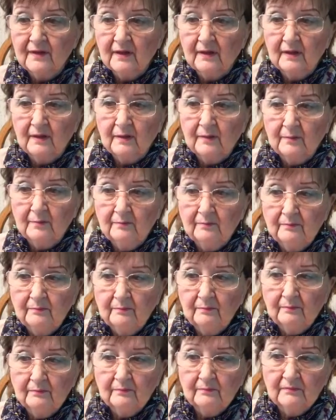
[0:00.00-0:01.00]
the
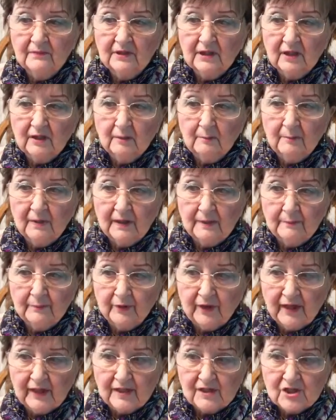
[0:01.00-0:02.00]
little bud
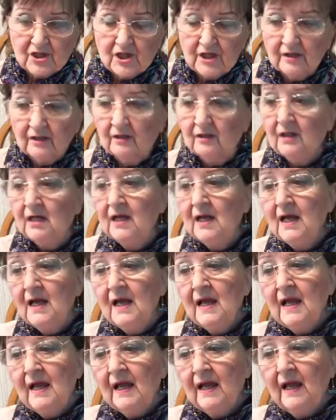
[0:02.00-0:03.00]
branch here.
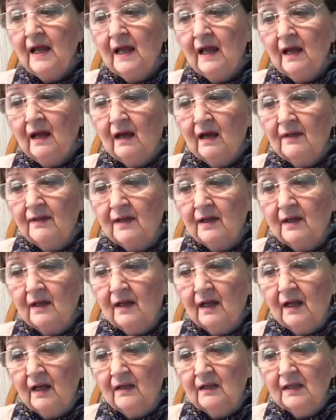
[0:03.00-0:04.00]

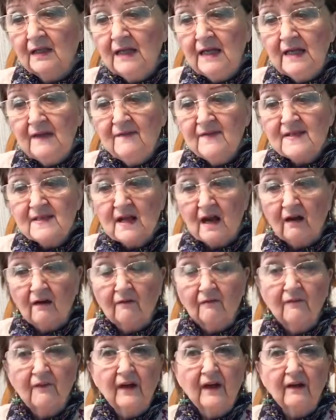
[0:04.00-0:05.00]
The leaves
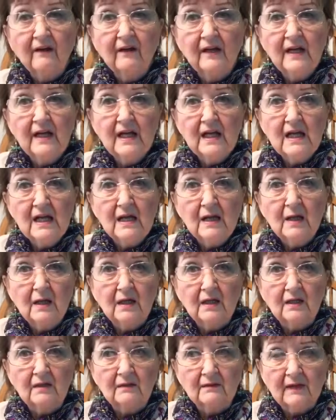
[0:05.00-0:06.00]
are very
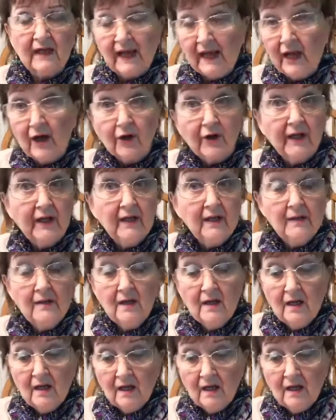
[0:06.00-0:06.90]
hairy.